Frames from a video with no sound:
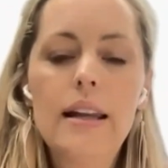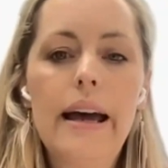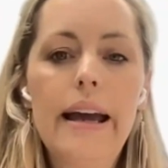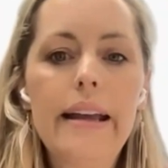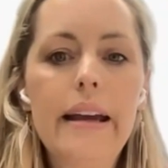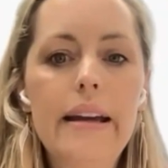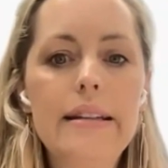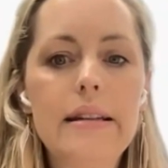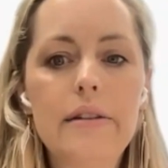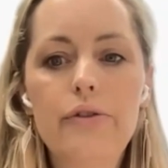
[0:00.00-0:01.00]
Like,
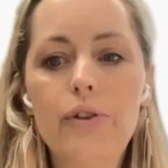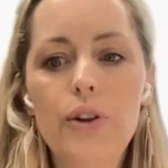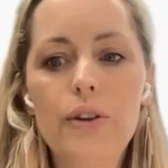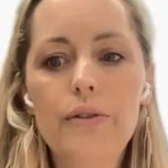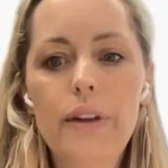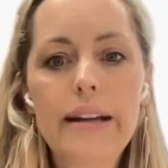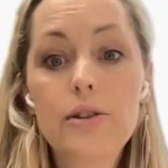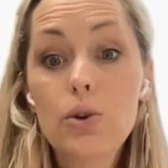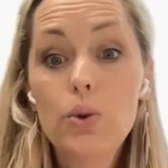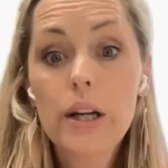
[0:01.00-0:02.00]
is it full of like
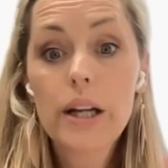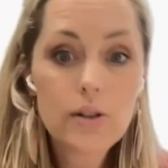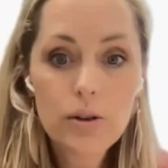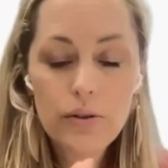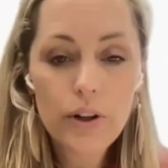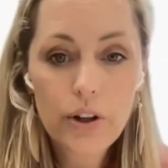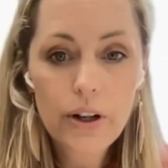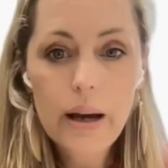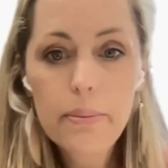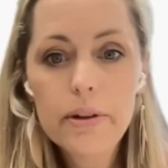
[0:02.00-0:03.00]
school kids who have only got
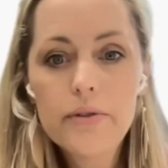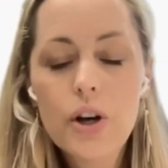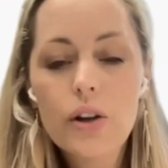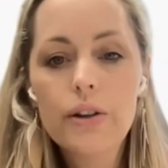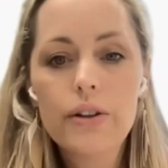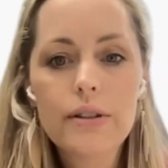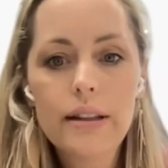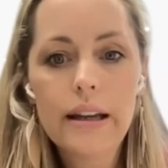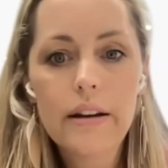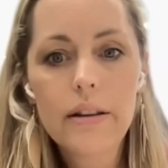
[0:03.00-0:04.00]
a couple of dollars
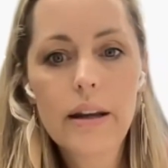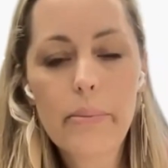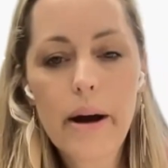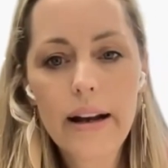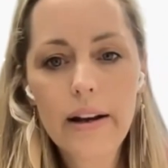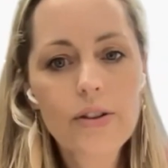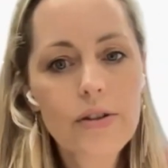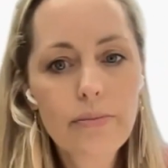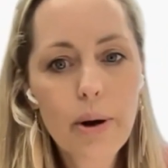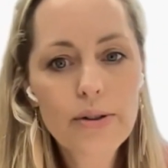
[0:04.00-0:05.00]
and they're buying
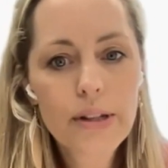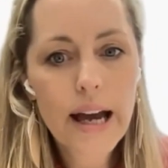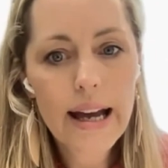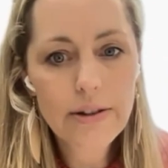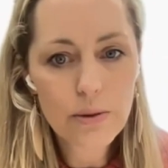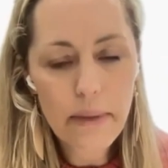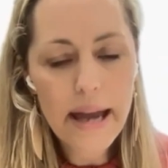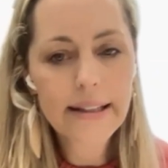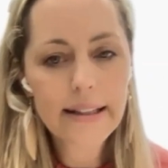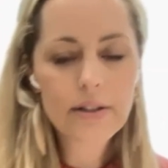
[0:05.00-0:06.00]
lots of postcards or
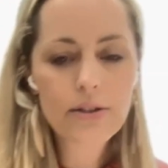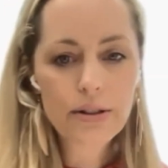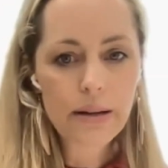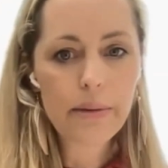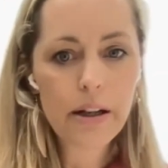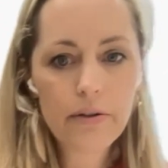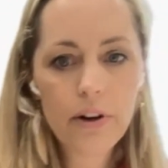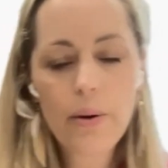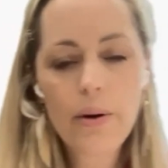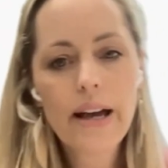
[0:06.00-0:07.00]
magnets or something of
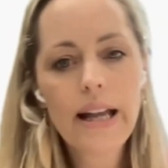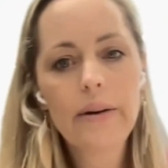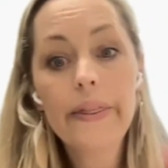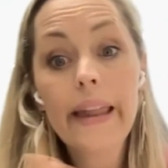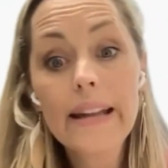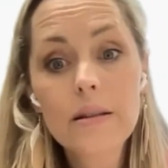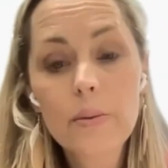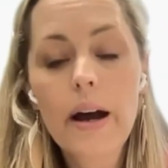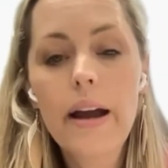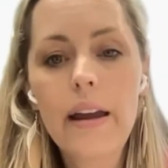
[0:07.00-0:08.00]
lower value, and that's
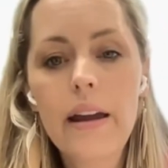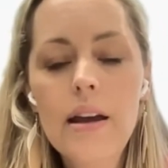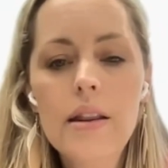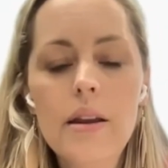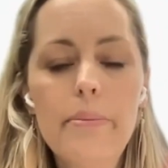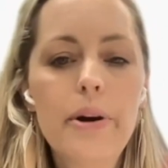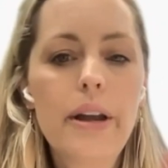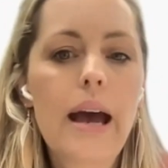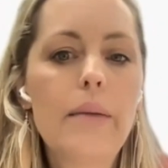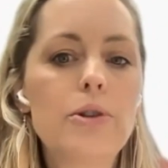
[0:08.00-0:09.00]
why the per
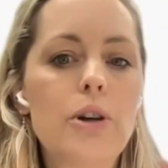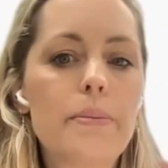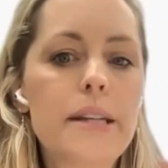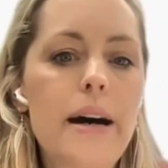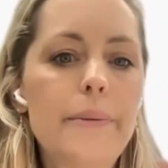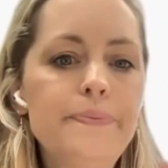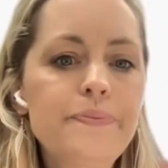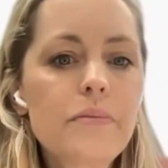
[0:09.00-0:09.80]
cap drops out?